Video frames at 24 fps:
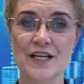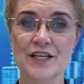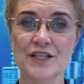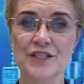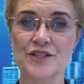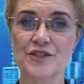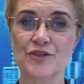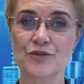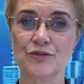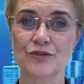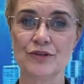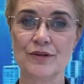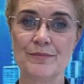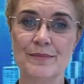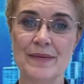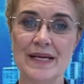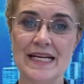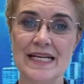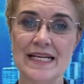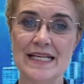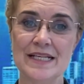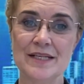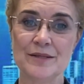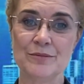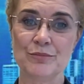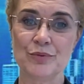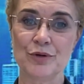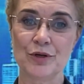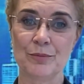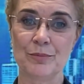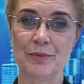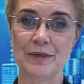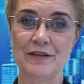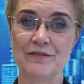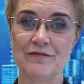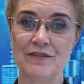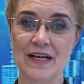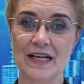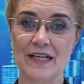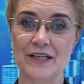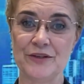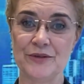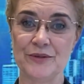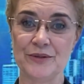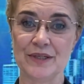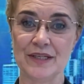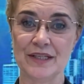saw a median property value